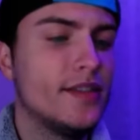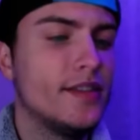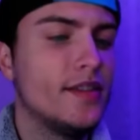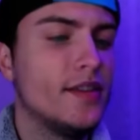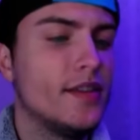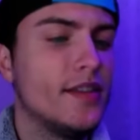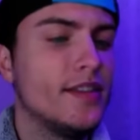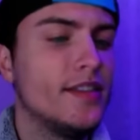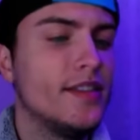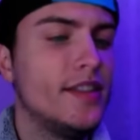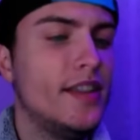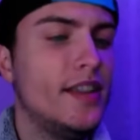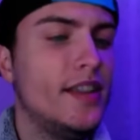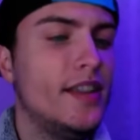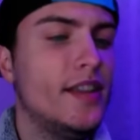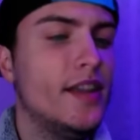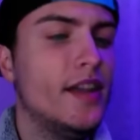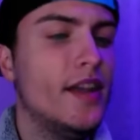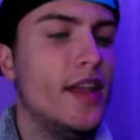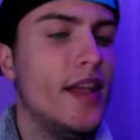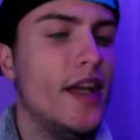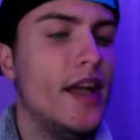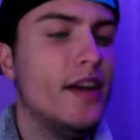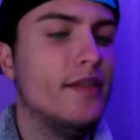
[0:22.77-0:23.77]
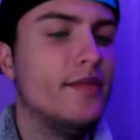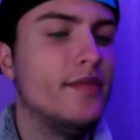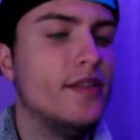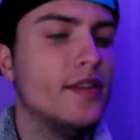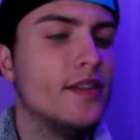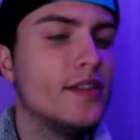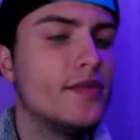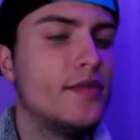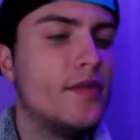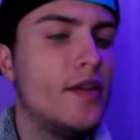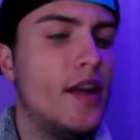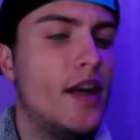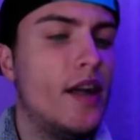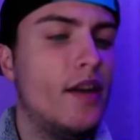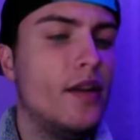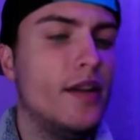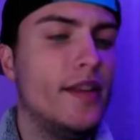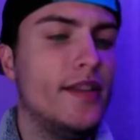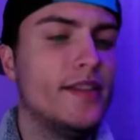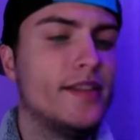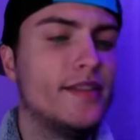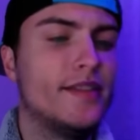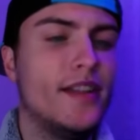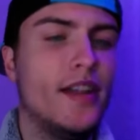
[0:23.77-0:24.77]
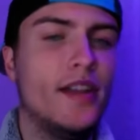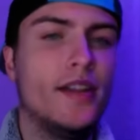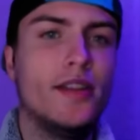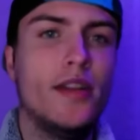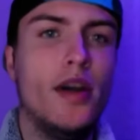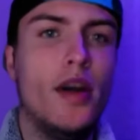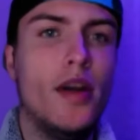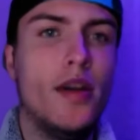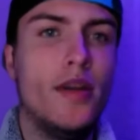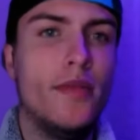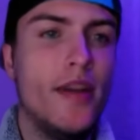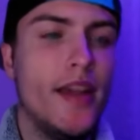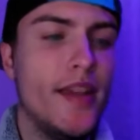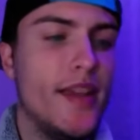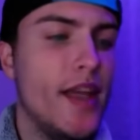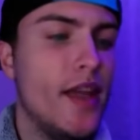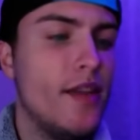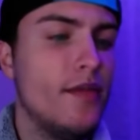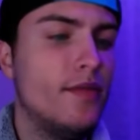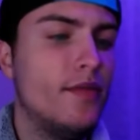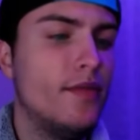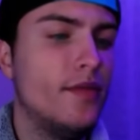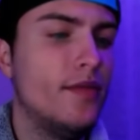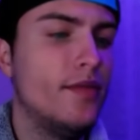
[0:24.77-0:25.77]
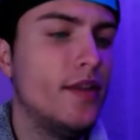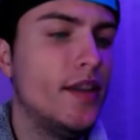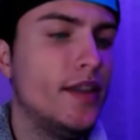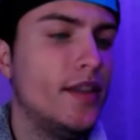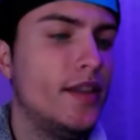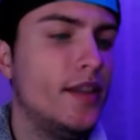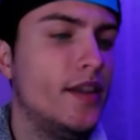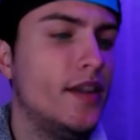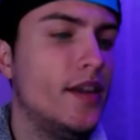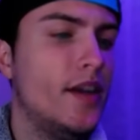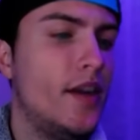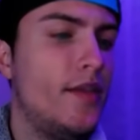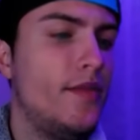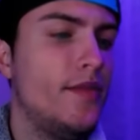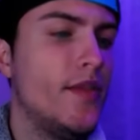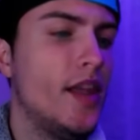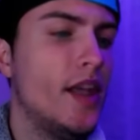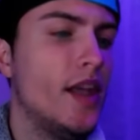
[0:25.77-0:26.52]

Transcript: As you can see here, I have Nulls Brawl installed on my iPhone right here.